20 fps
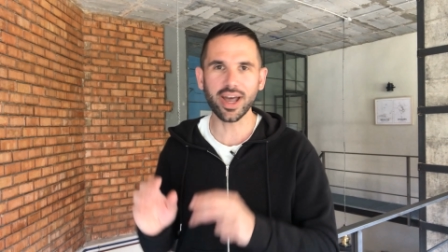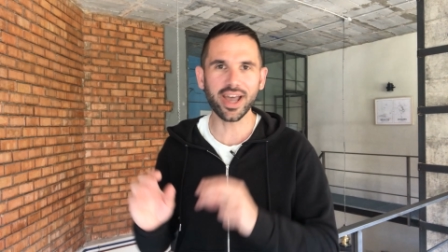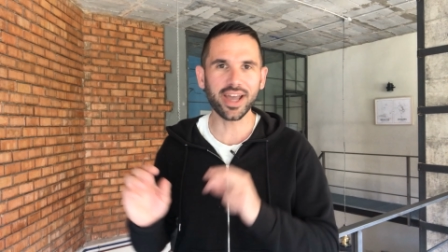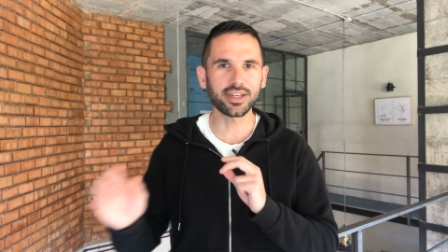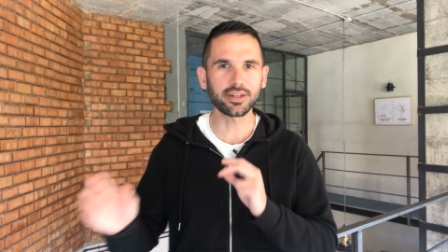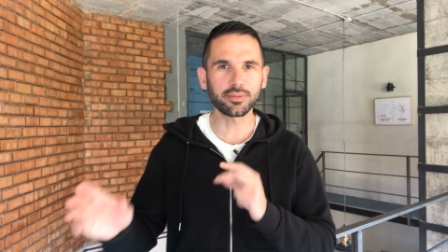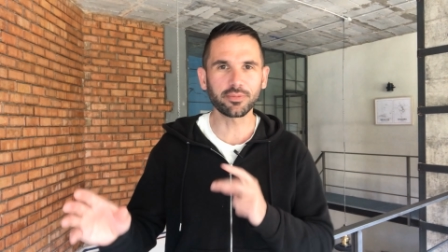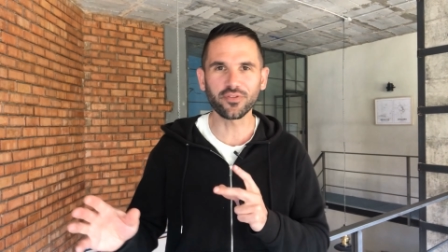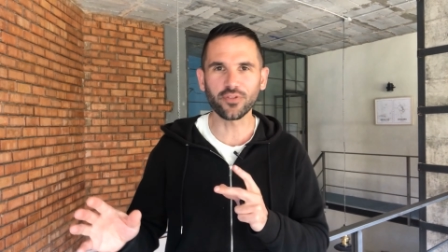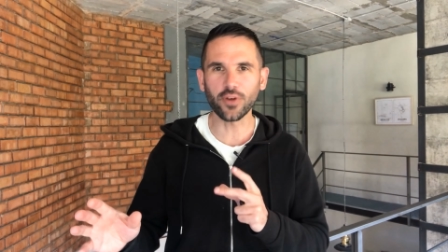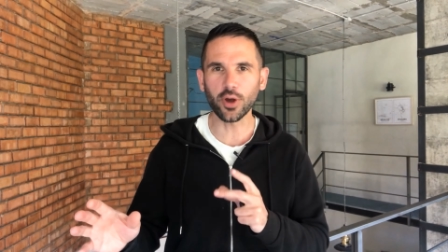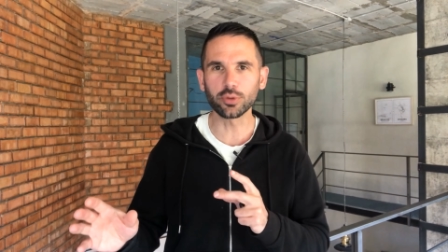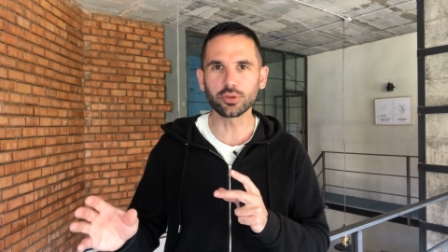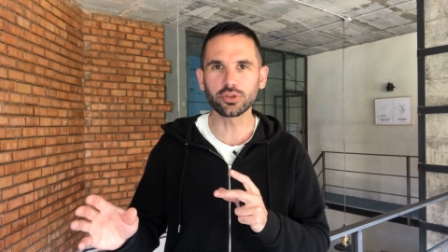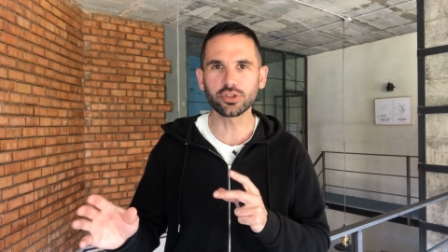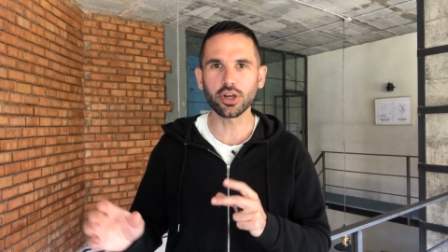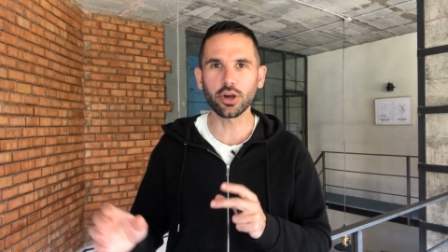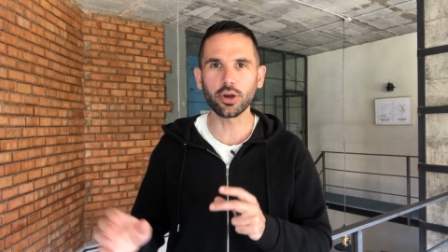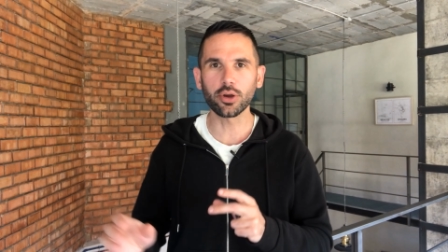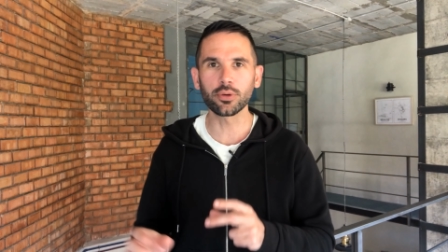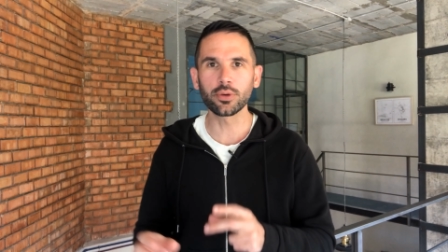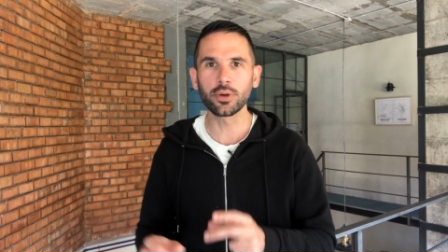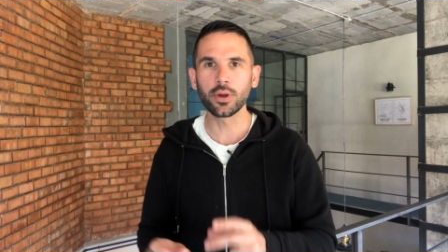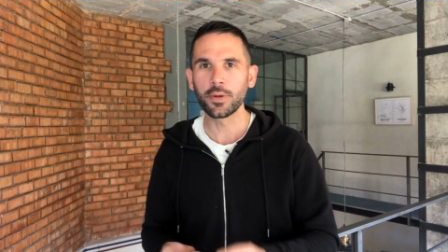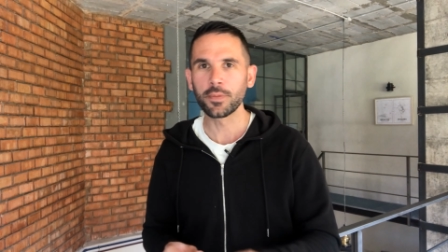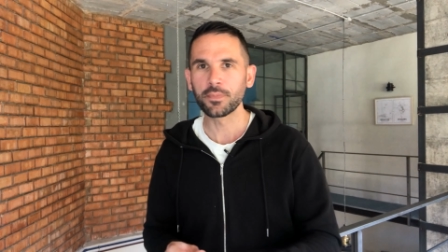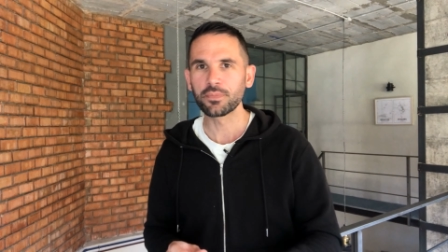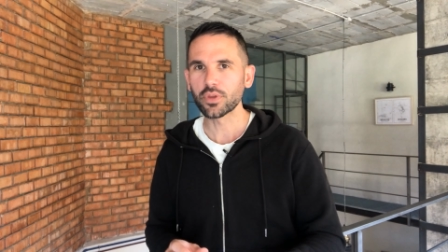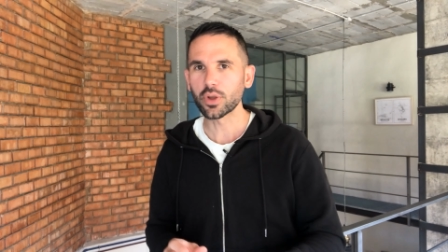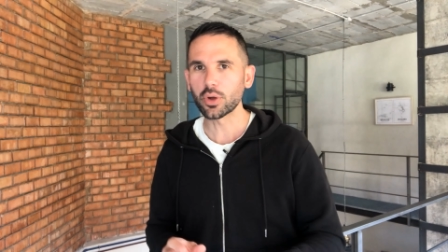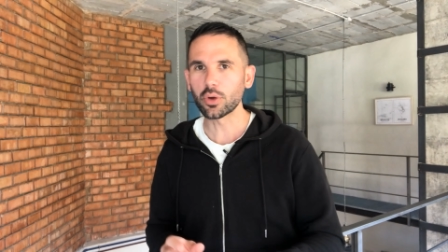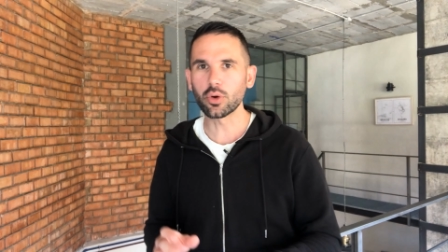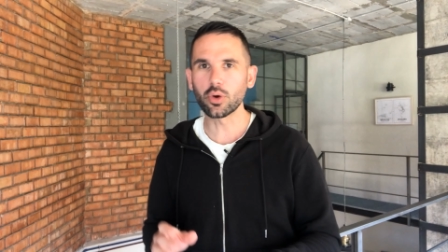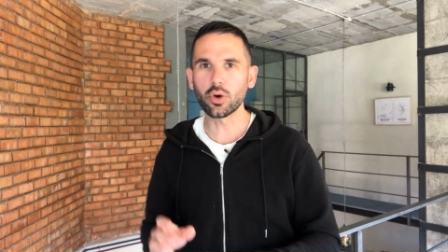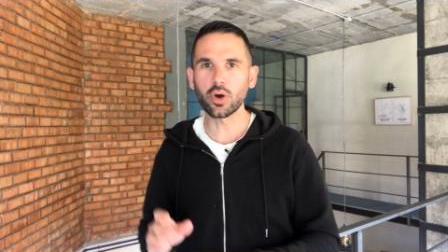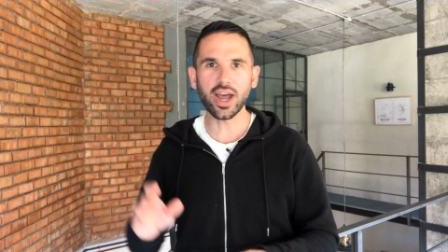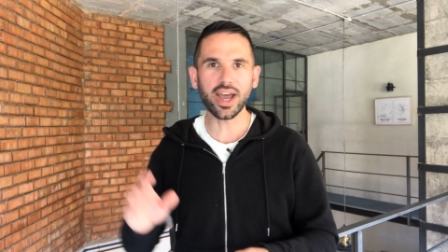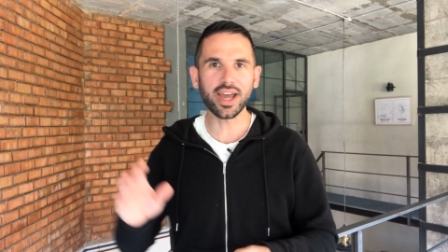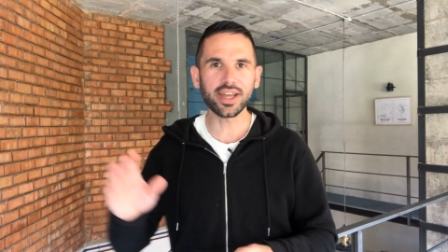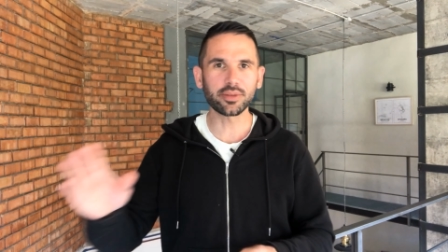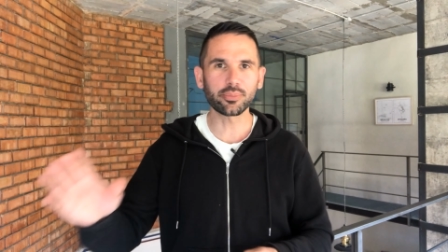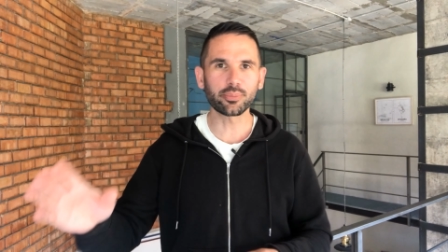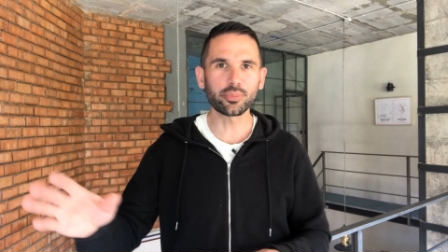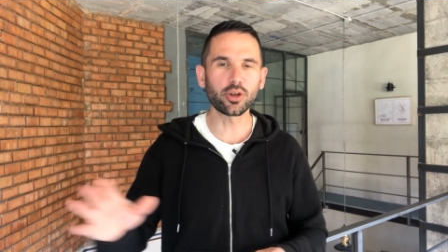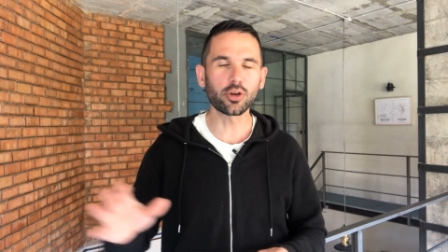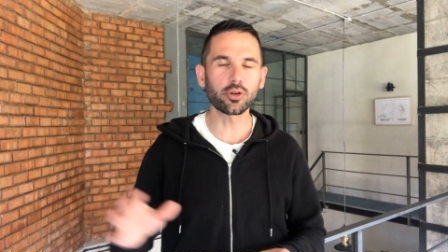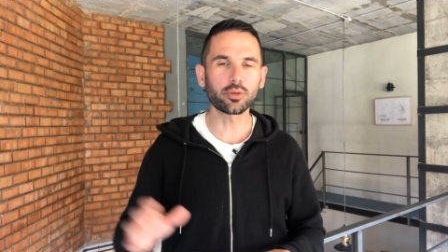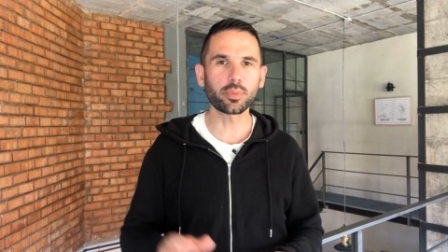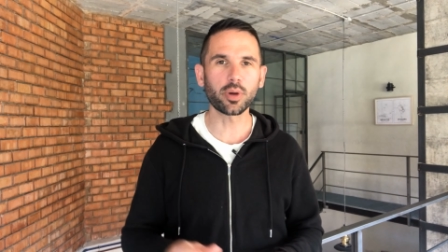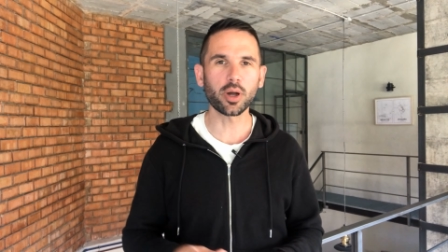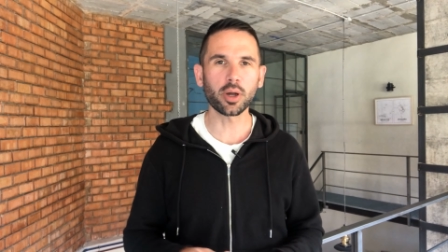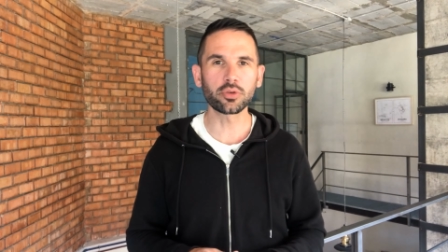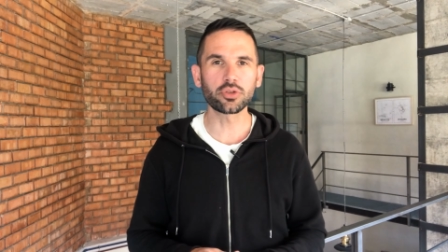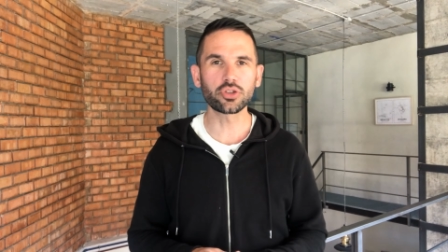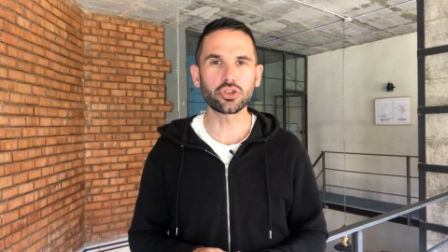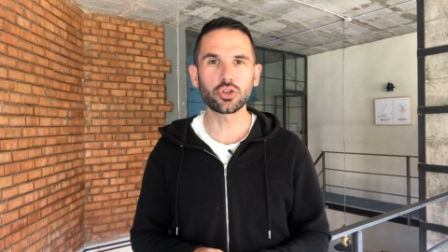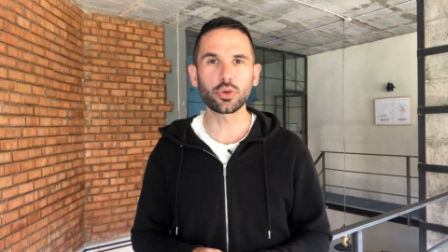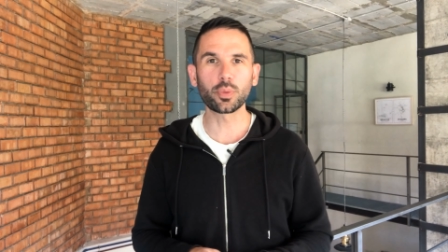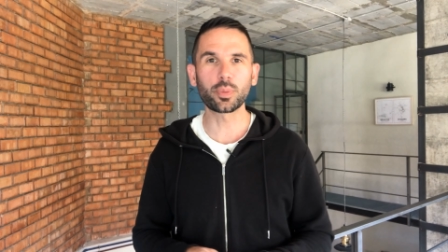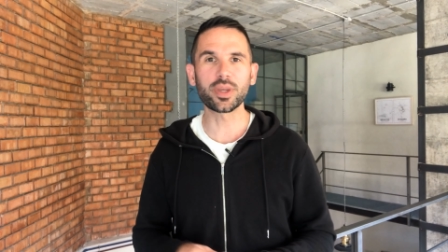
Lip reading: add a photo or add a blog post, you'll